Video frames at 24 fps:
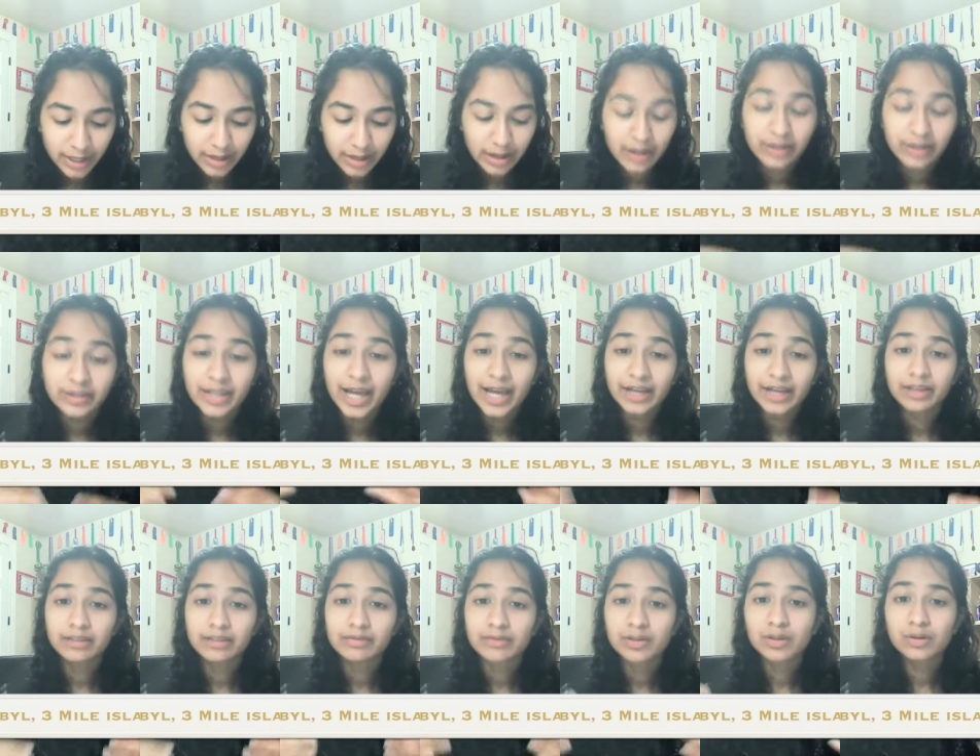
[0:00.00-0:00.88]
a lack
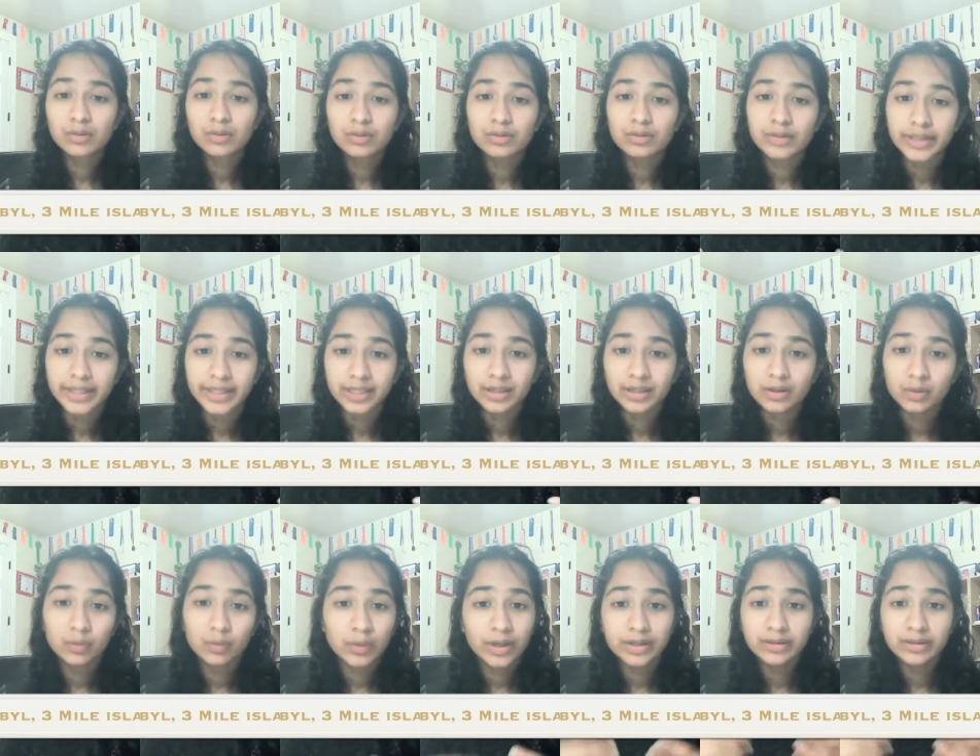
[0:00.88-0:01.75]
of cooling
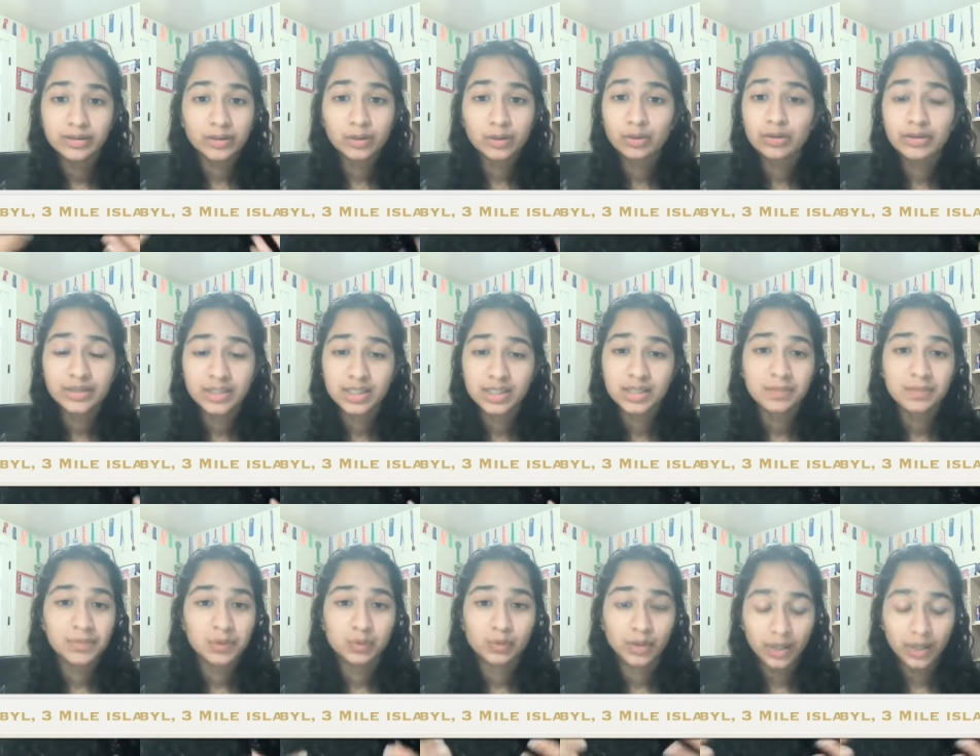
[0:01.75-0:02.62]
when cooling
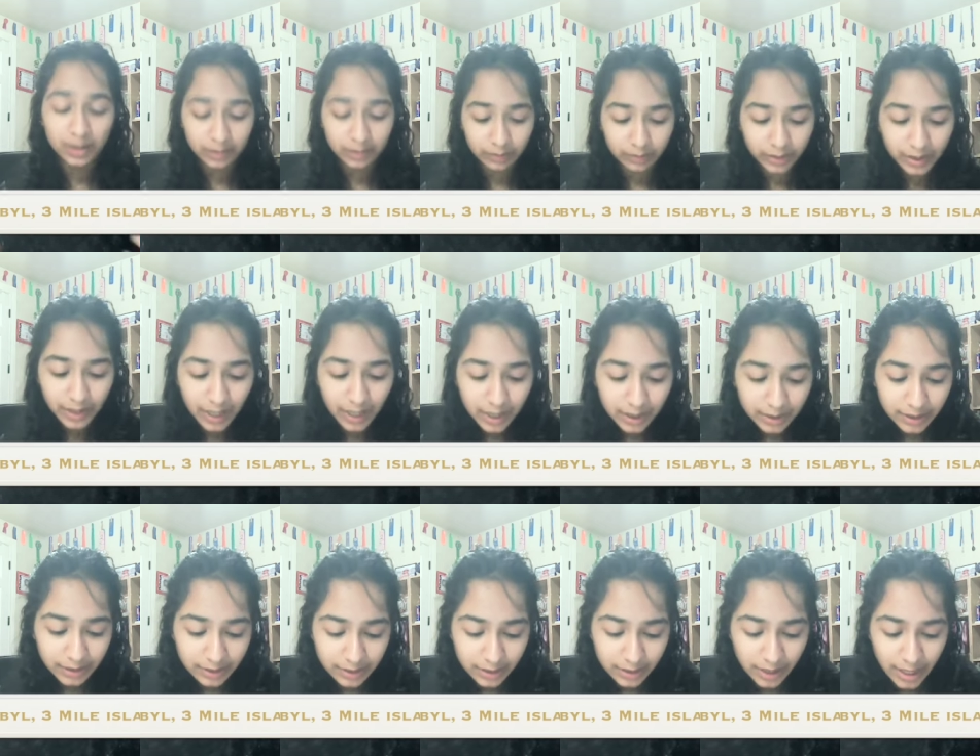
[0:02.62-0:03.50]
systems were
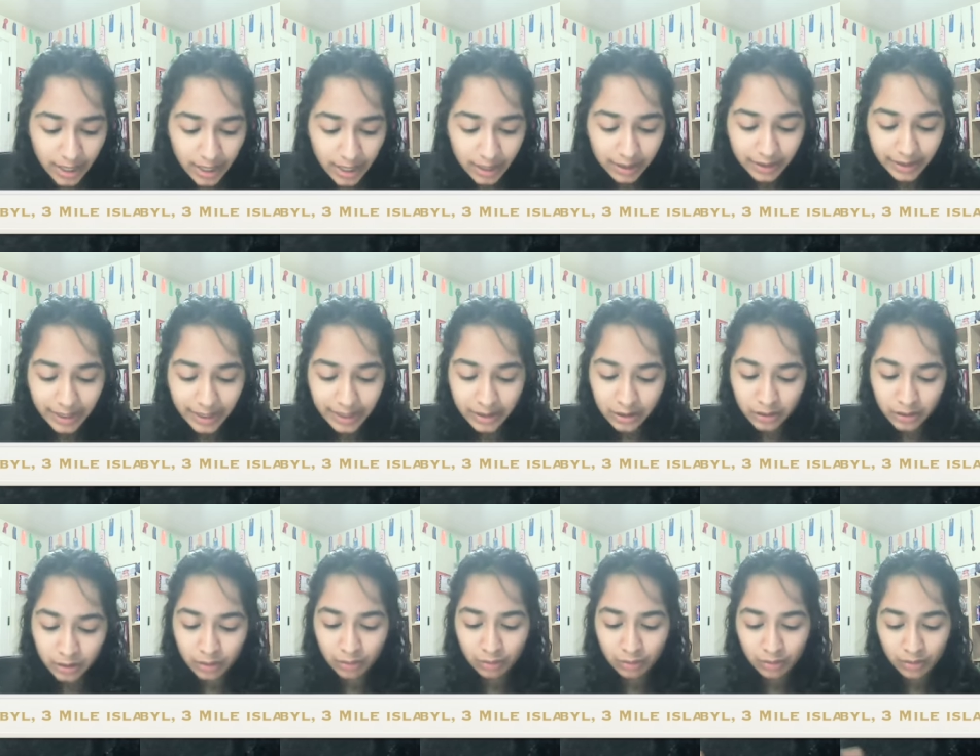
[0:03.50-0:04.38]
unplugged led
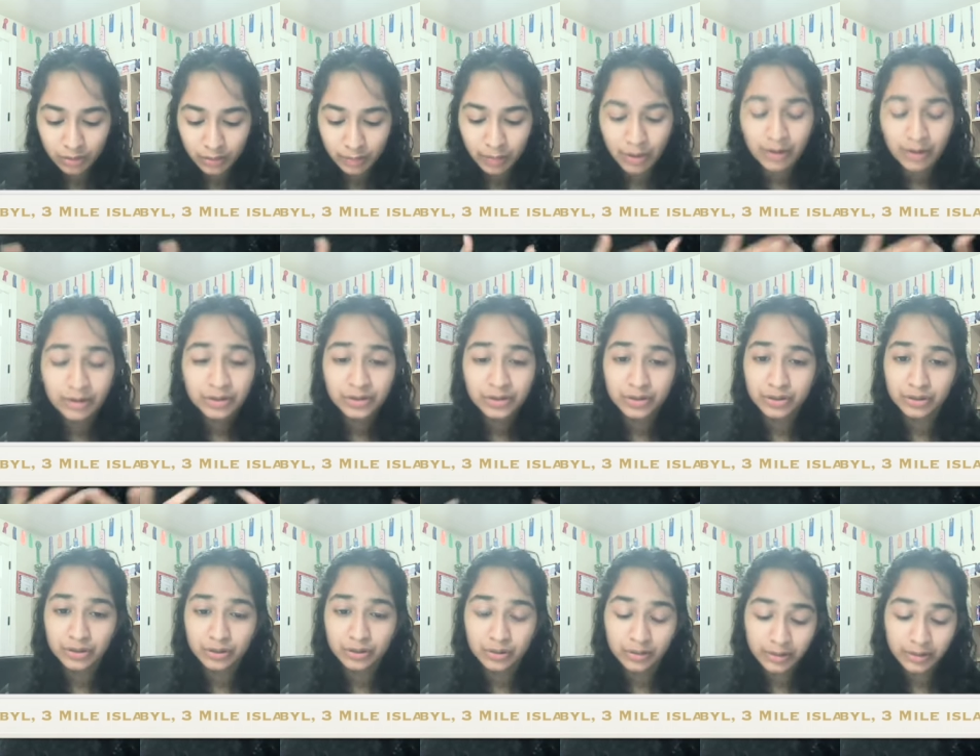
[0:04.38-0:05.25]
to
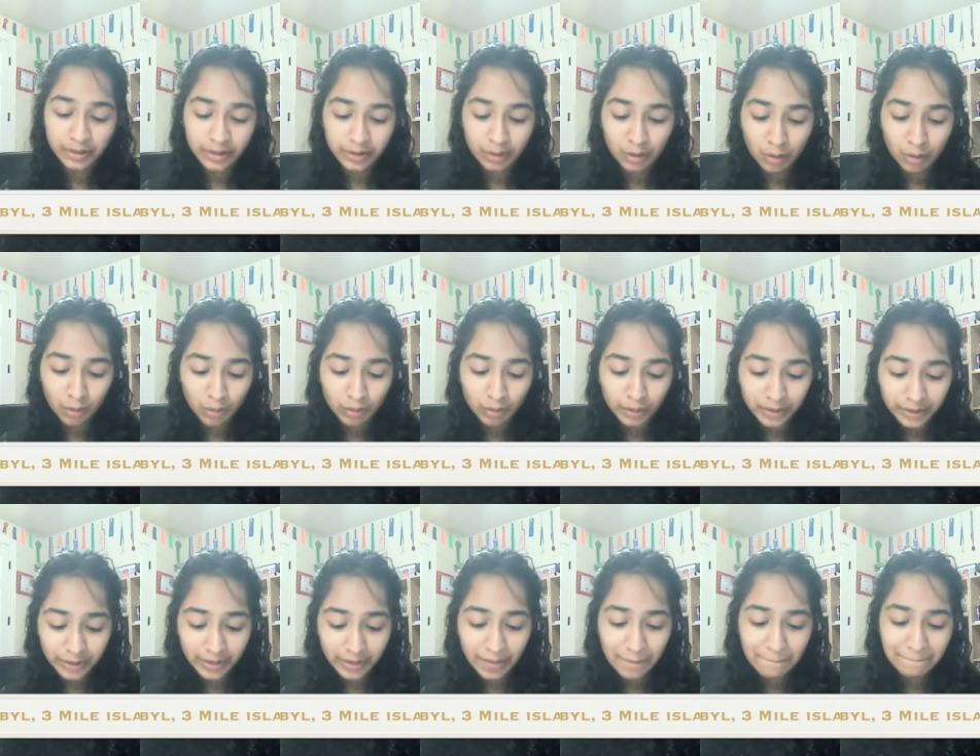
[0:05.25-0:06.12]
partial
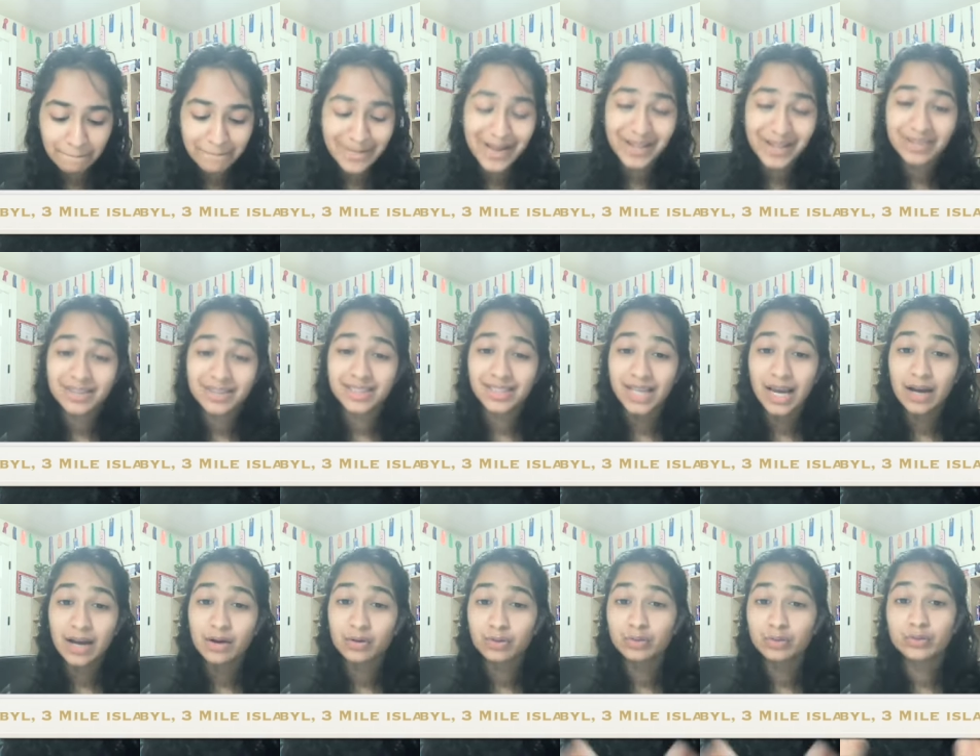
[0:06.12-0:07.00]
core
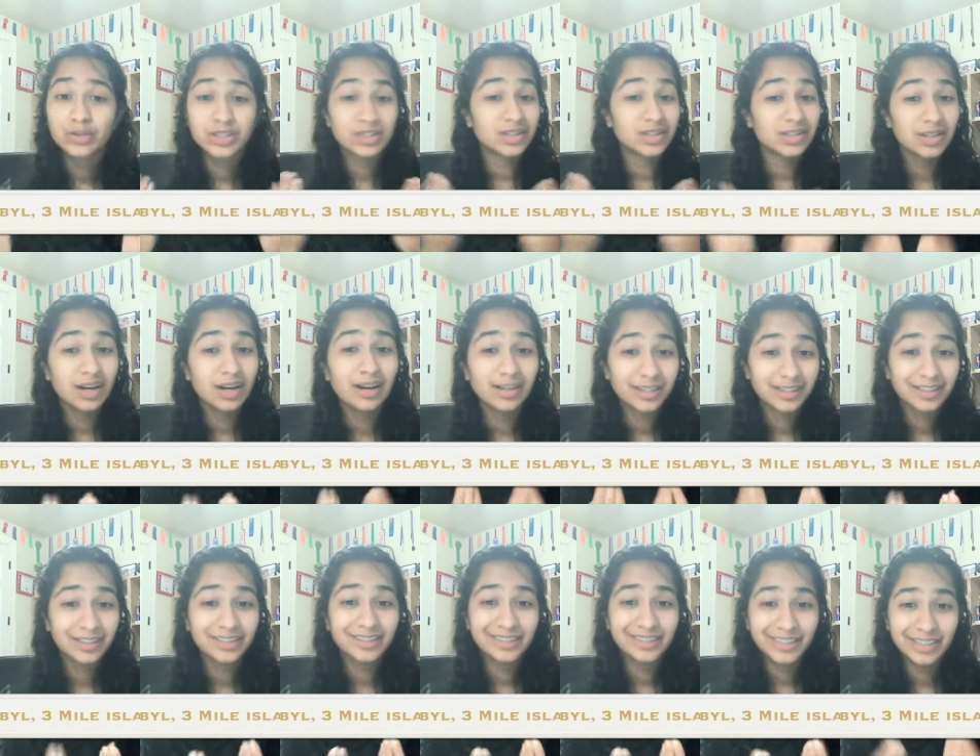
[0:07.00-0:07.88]
meltdown, which is not
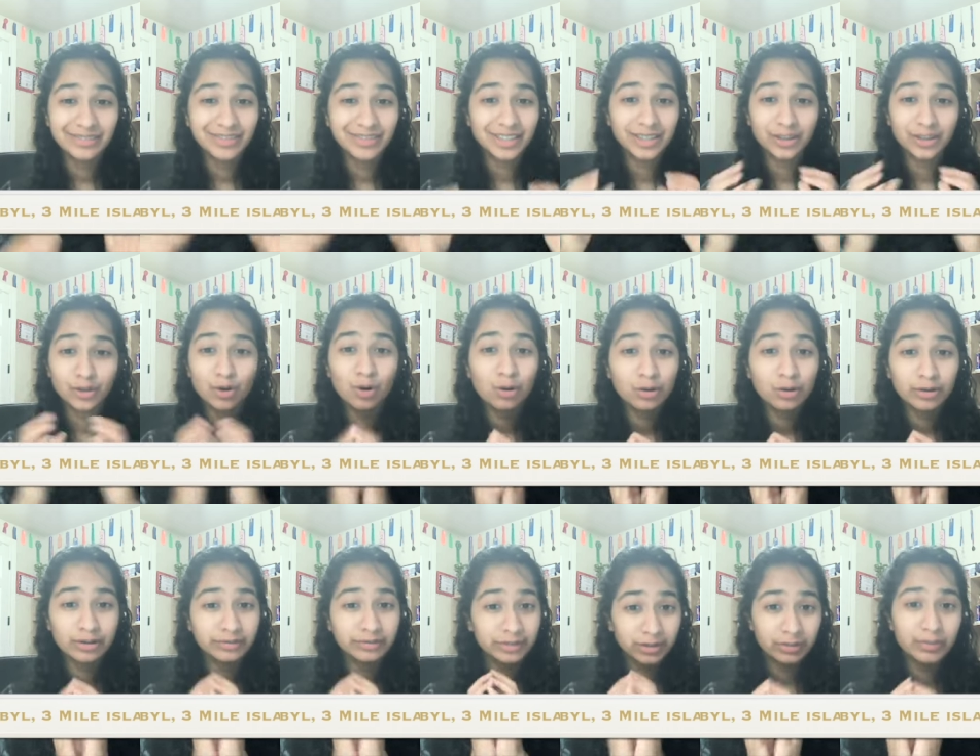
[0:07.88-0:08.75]
good given that the core,
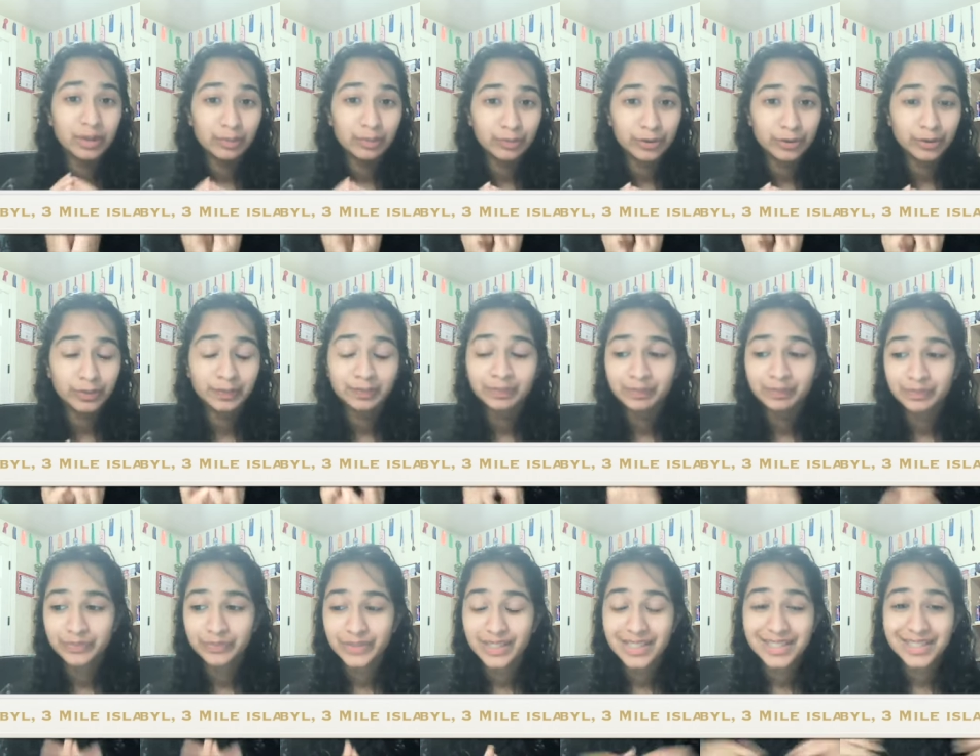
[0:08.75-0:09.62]
if you remember,
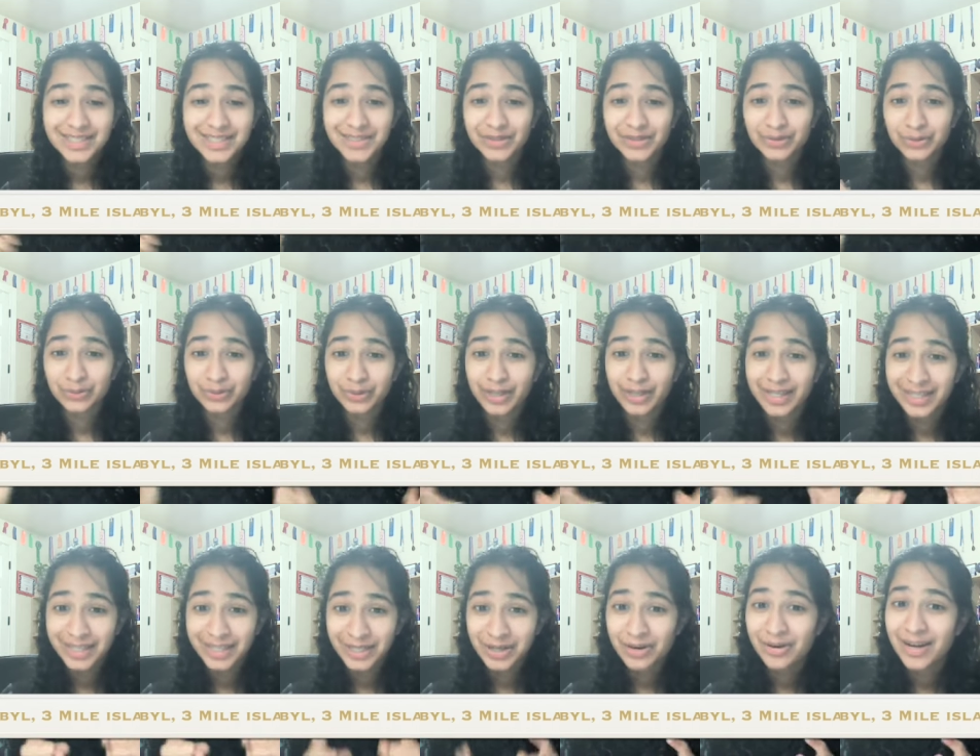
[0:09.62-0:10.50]
is
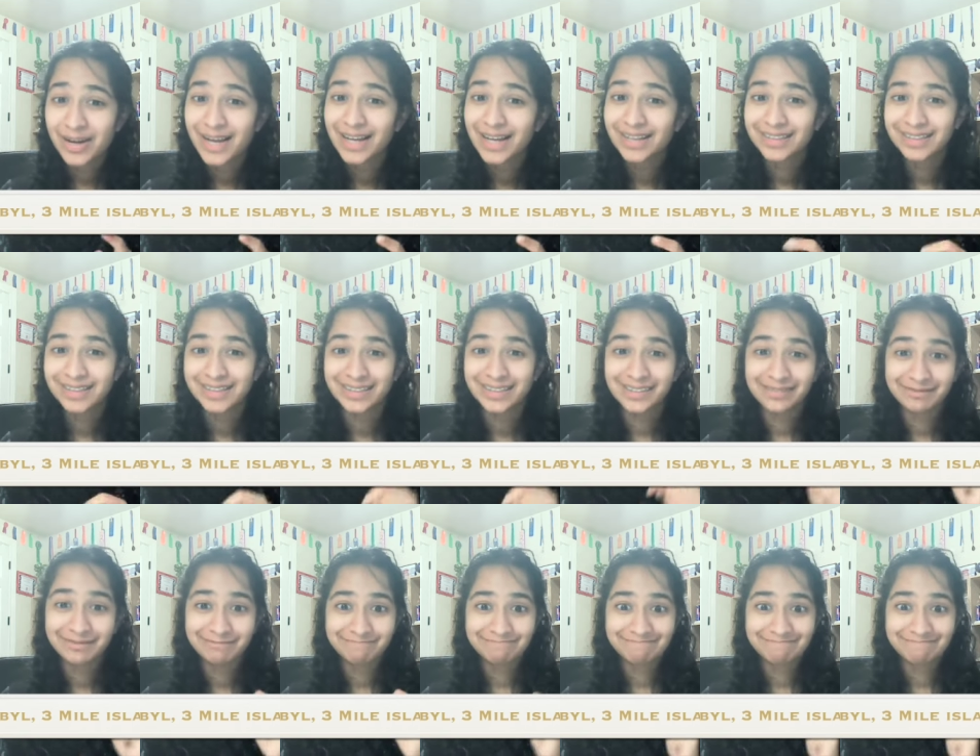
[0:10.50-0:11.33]
radioactive.